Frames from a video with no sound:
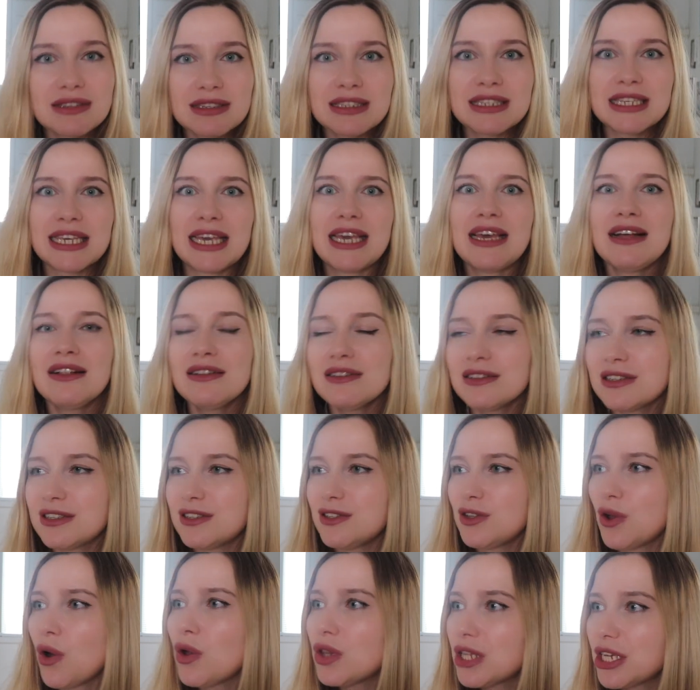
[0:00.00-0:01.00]
skills,
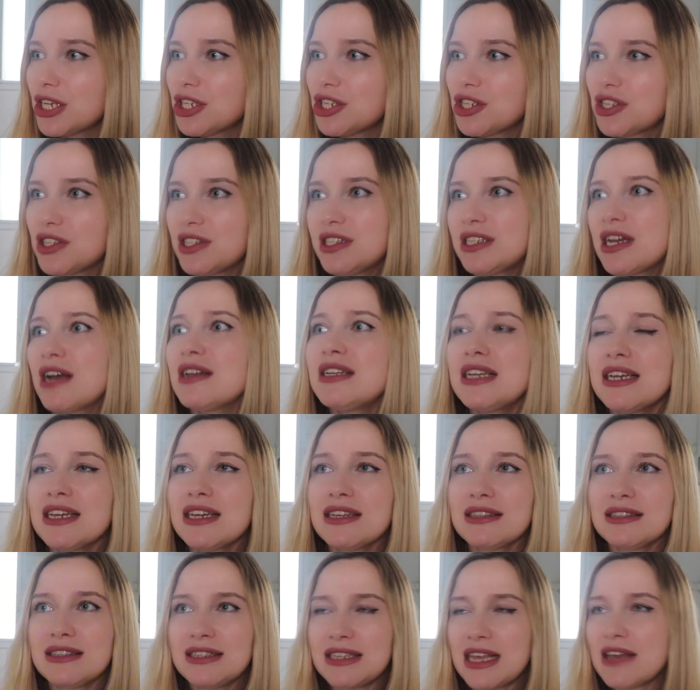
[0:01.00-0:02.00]
knowledge,
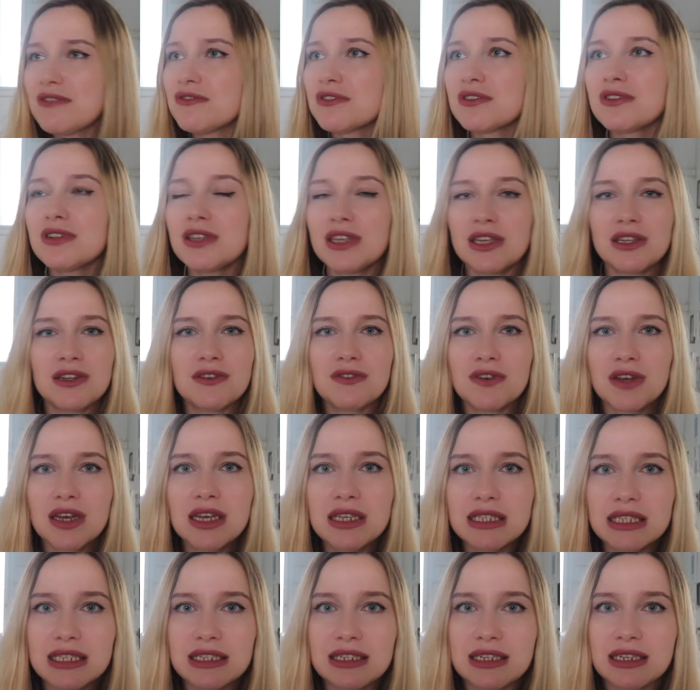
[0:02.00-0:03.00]
studying at several
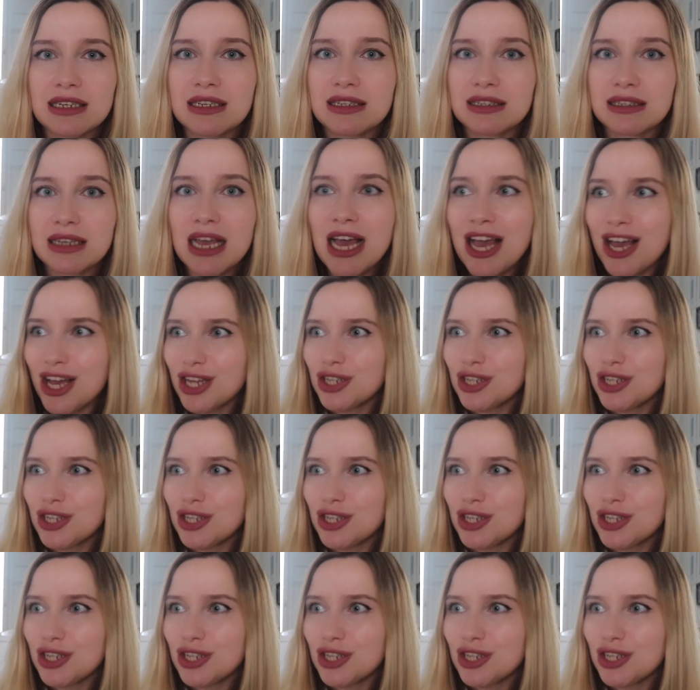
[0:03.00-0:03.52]
universities,